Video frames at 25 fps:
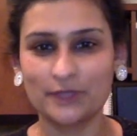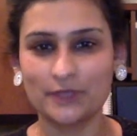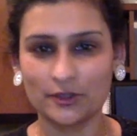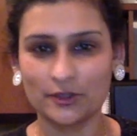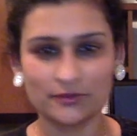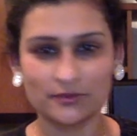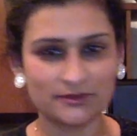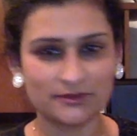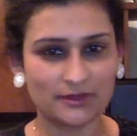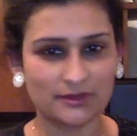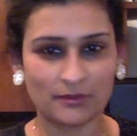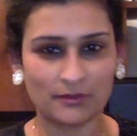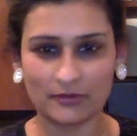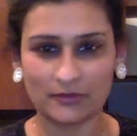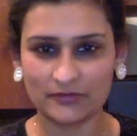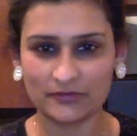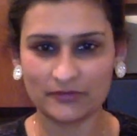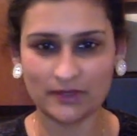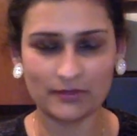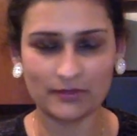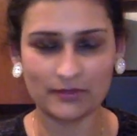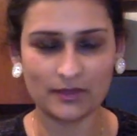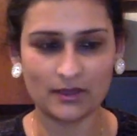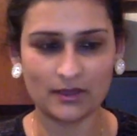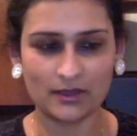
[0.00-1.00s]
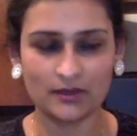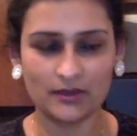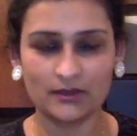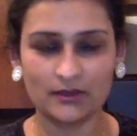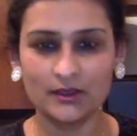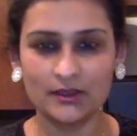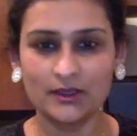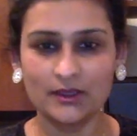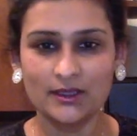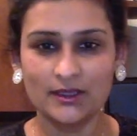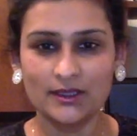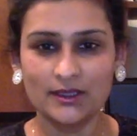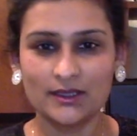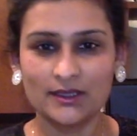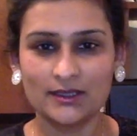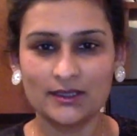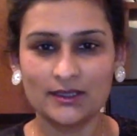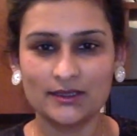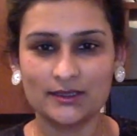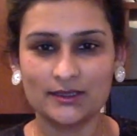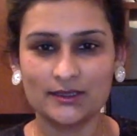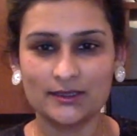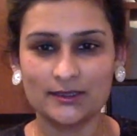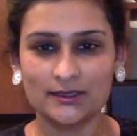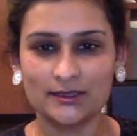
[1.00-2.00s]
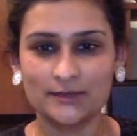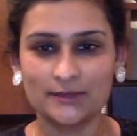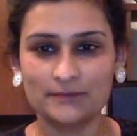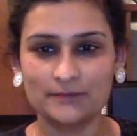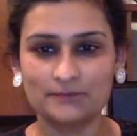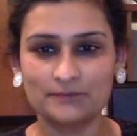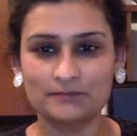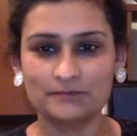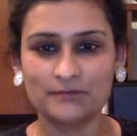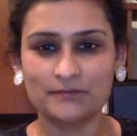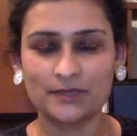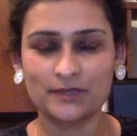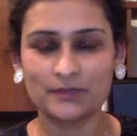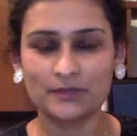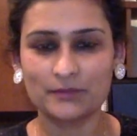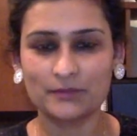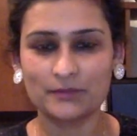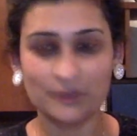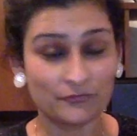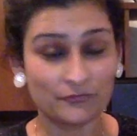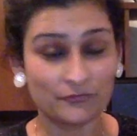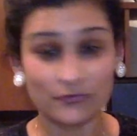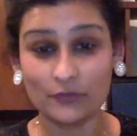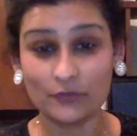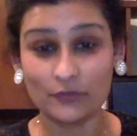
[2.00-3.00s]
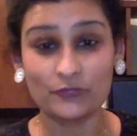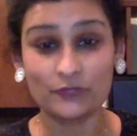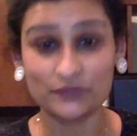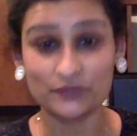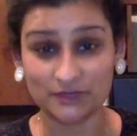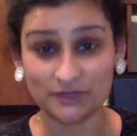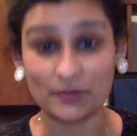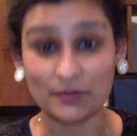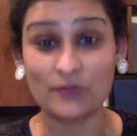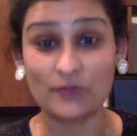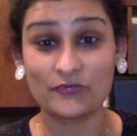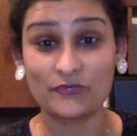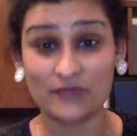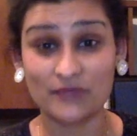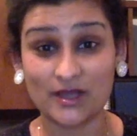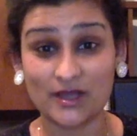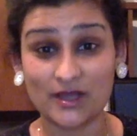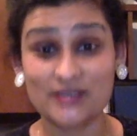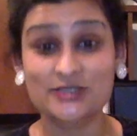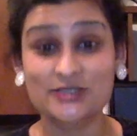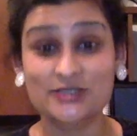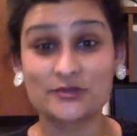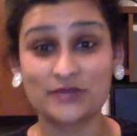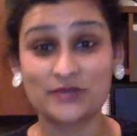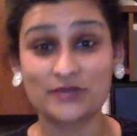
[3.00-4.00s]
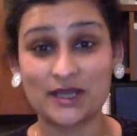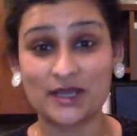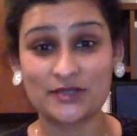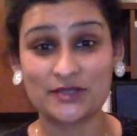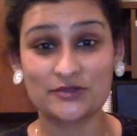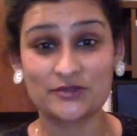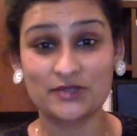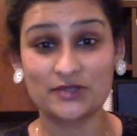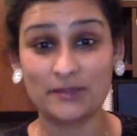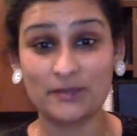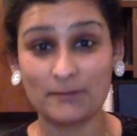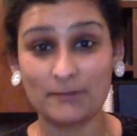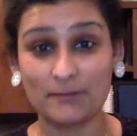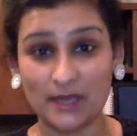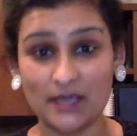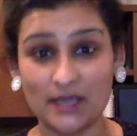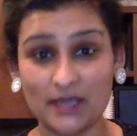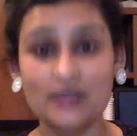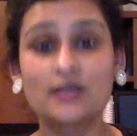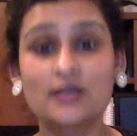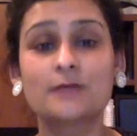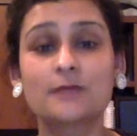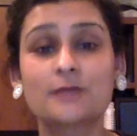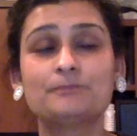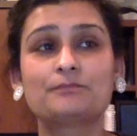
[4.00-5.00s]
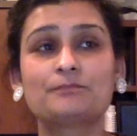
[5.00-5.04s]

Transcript: some of them are, some of us could actually make,